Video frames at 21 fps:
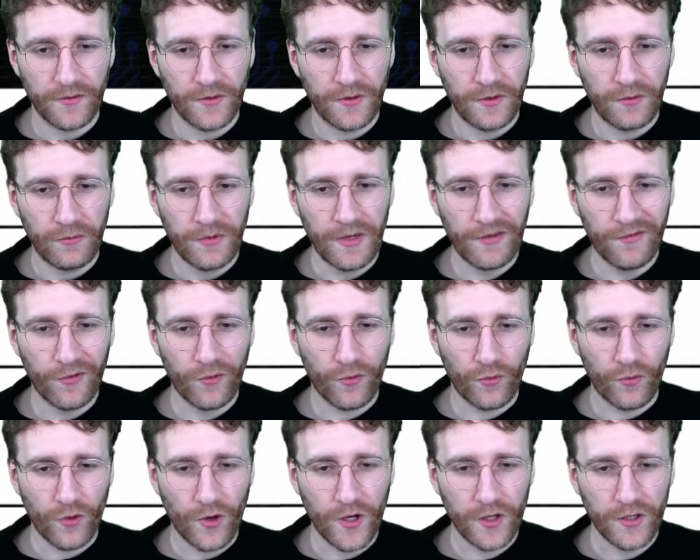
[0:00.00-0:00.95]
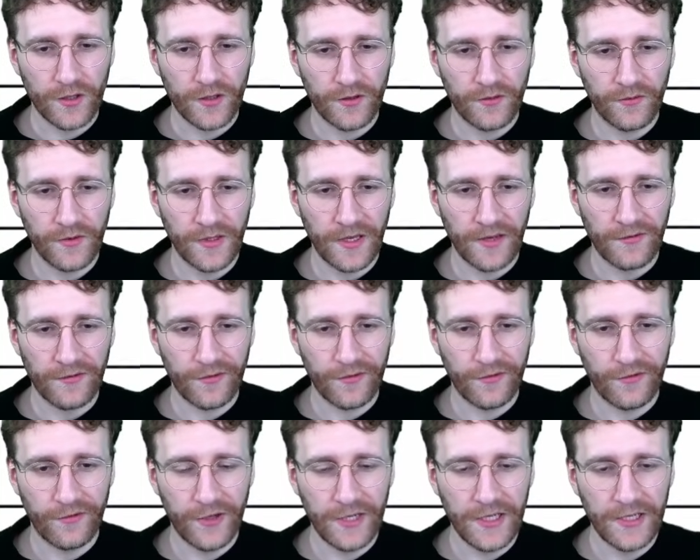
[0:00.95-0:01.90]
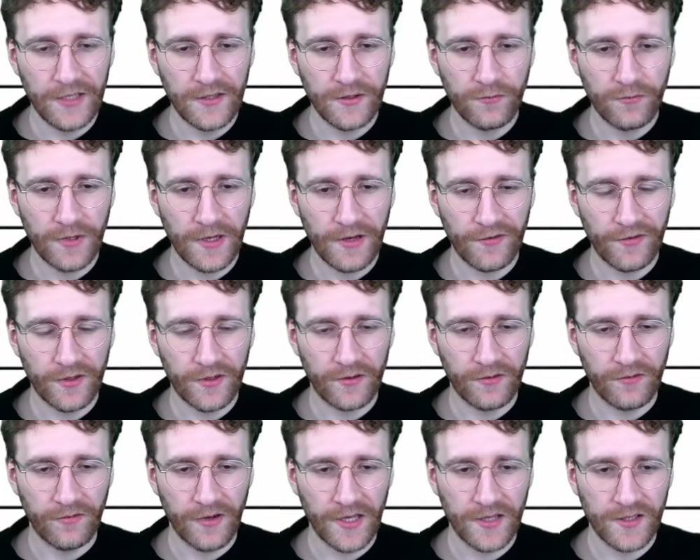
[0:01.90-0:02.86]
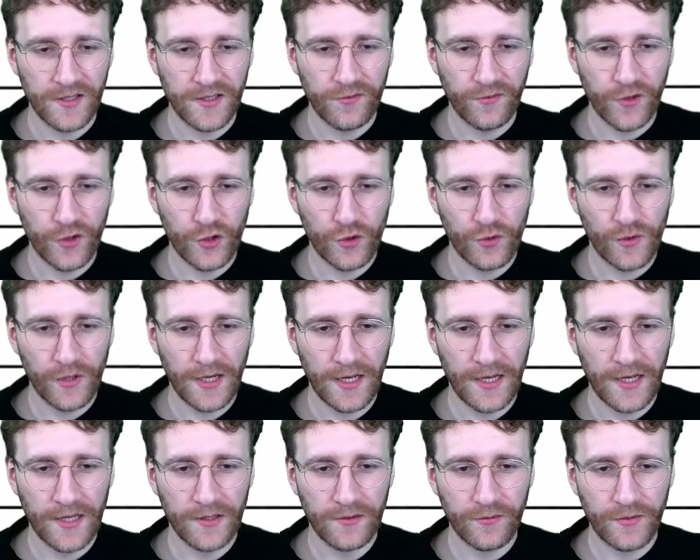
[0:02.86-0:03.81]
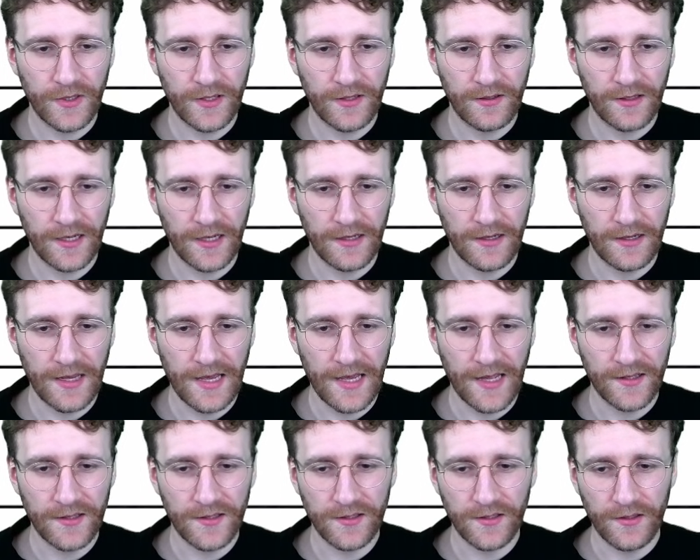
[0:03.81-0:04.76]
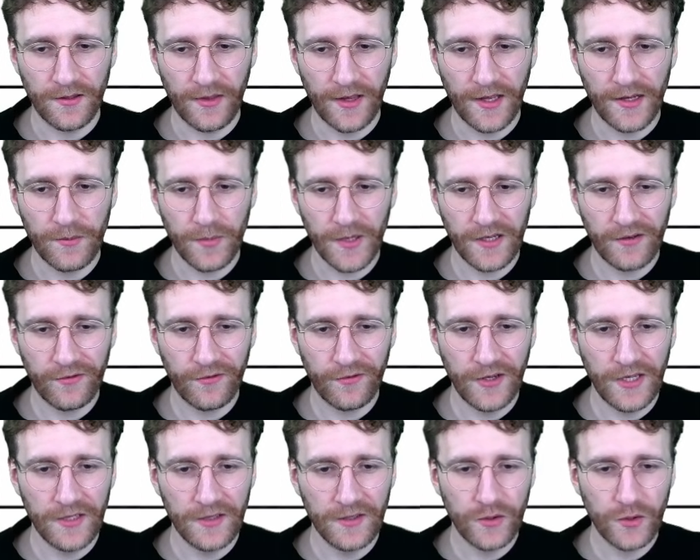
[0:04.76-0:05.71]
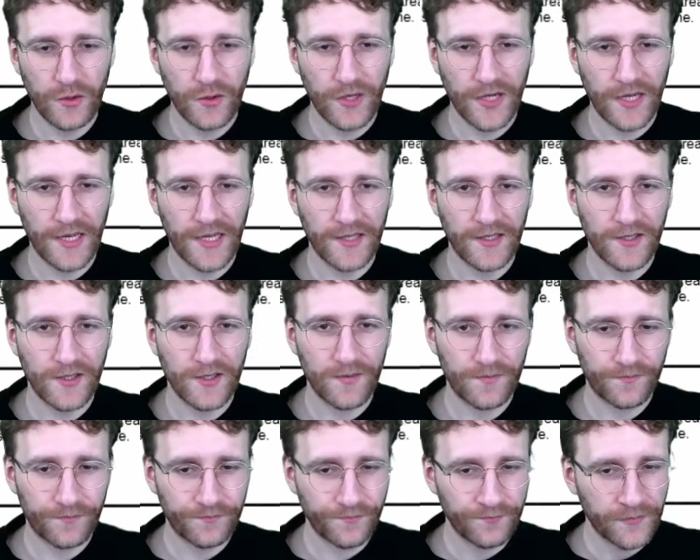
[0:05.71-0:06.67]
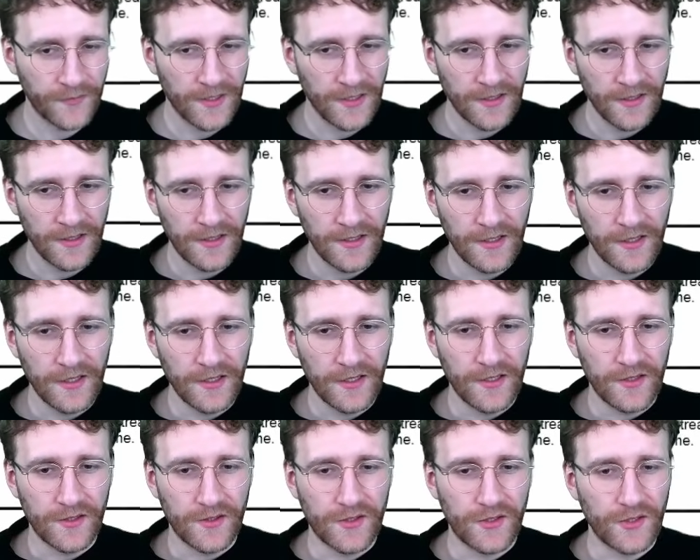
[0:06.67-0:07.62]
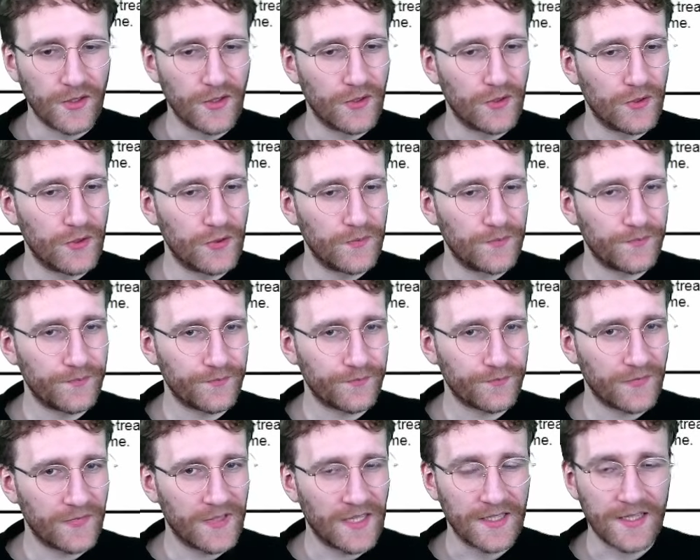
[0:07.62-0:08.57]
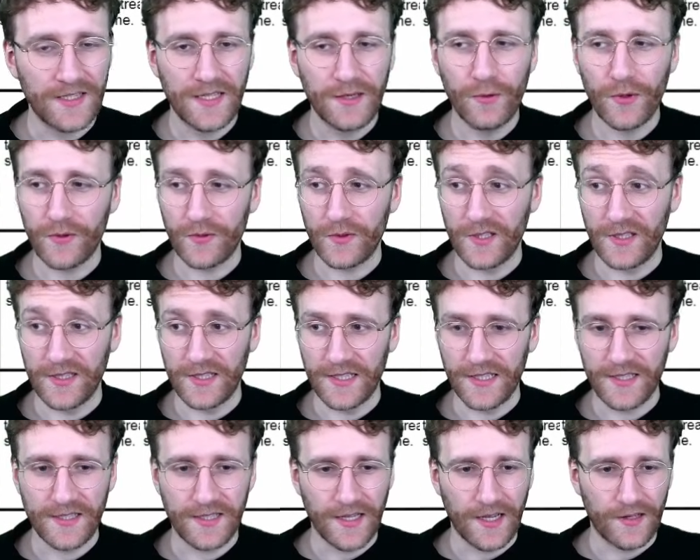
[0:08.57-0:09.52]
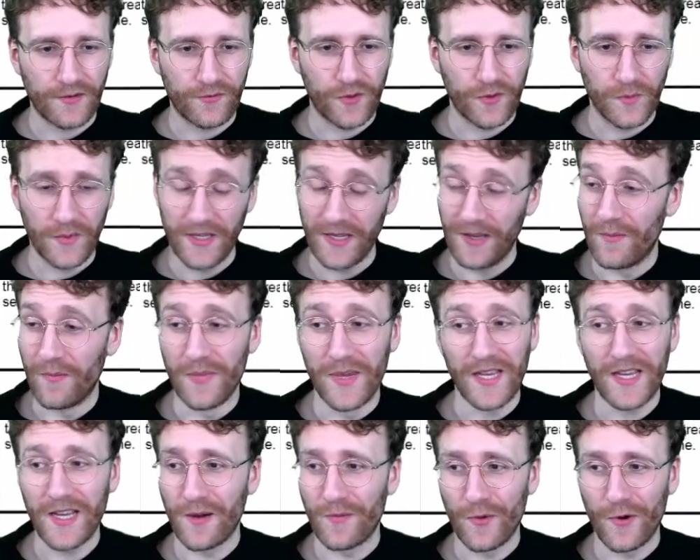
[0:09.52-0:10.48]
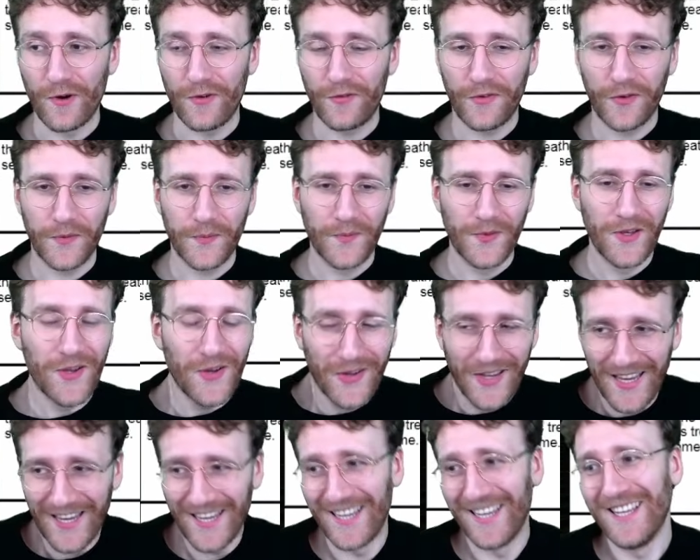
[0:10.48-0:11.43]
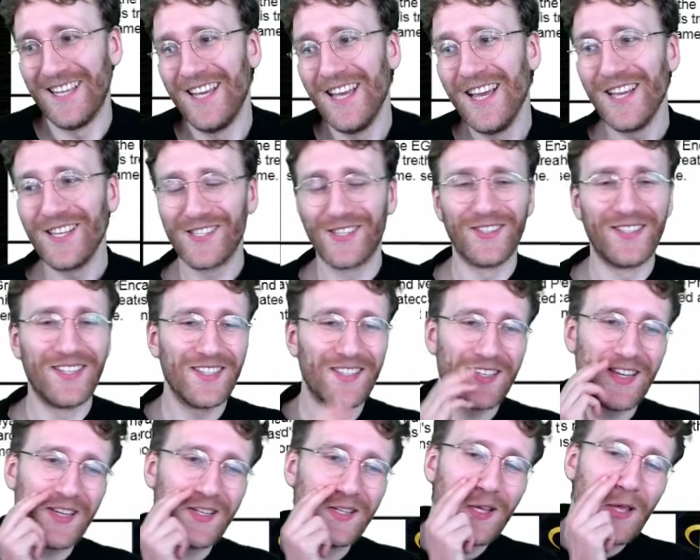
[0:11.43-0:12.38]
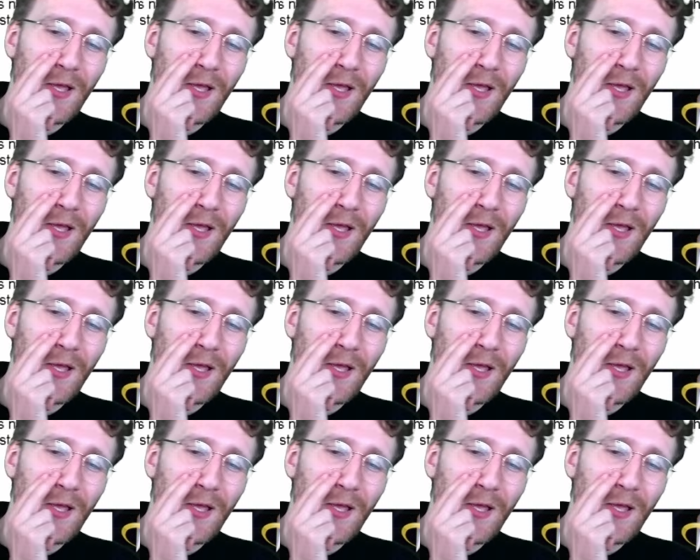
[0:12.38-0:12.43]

We have a rock, we have a fiend, we have an advanced ritual art, we can add another big fiend to our hand. So let's see what the 6th card will be, a Megamorph. Okay, so this hand,